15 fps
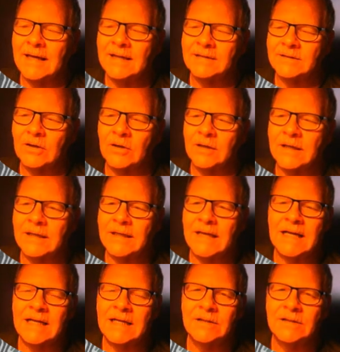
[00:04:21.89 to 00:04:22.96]
starting in
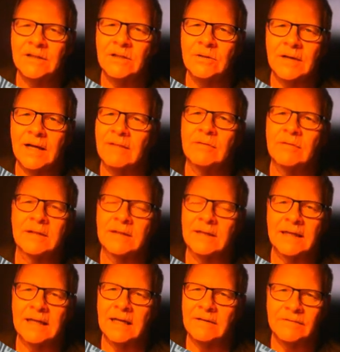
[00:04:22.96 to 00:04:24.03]
92,
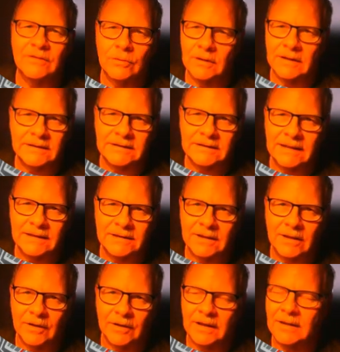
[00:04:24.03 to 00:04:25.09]
everything had fuel
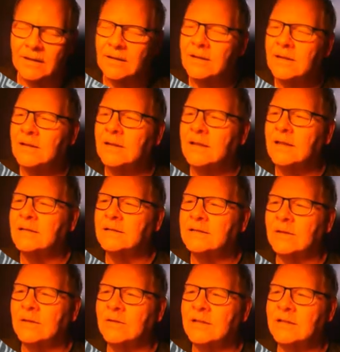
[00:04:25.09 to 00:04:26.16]
injection on it,
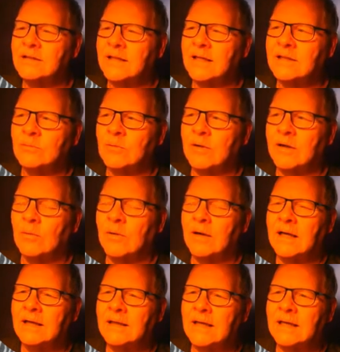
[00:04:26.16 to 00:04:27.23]
and so these things went
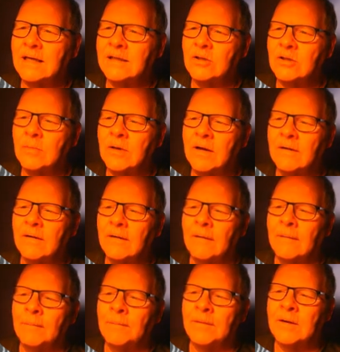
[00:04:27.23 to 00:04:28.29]
away in 92. But
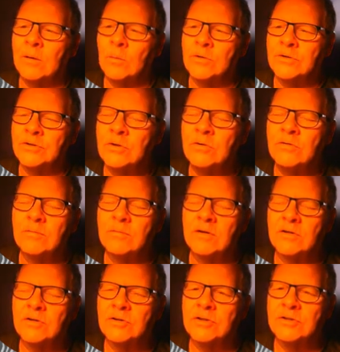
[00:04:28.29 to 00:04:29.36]
there were two
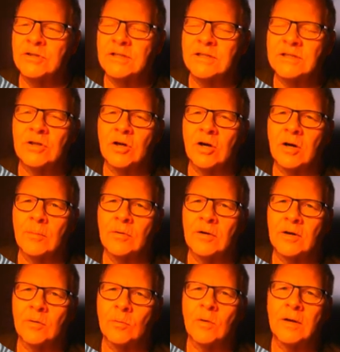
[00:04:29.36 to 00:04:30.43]
versions of this
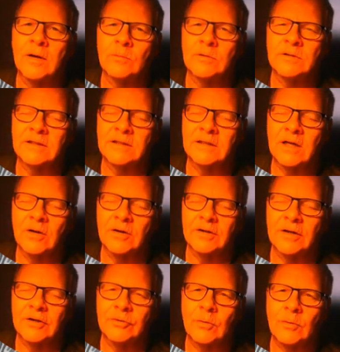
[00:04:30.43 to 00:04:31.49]
carburetor. One was, they
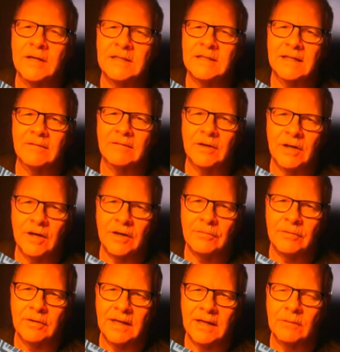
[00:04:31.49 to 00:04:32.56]
called it a
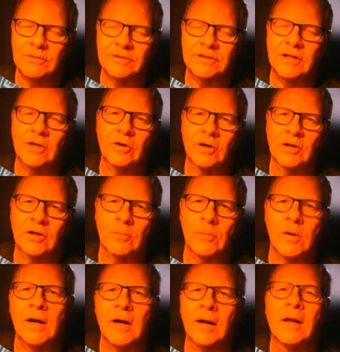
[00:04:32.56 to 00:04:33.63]
2700. That was the earlier
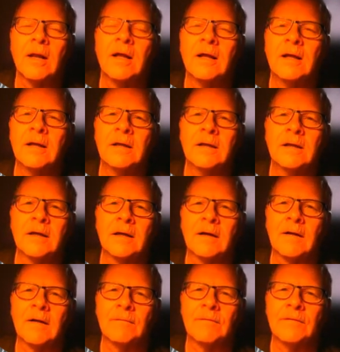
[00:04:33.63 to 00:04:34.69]
model.
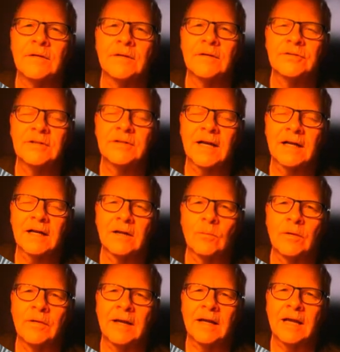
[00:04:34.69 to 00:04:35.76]
The second
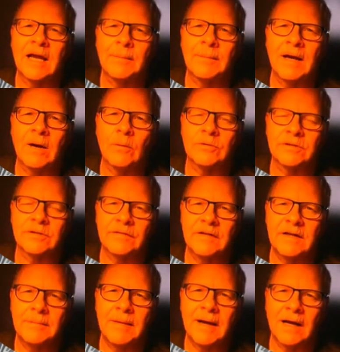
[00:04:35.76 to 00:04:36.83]
one that came out was a
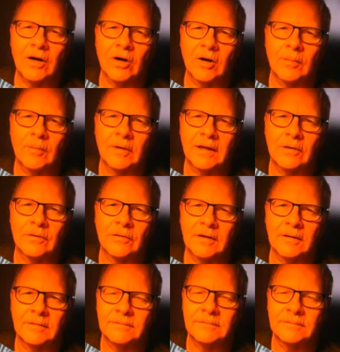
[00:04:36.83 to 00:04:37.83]
feedback carburetor that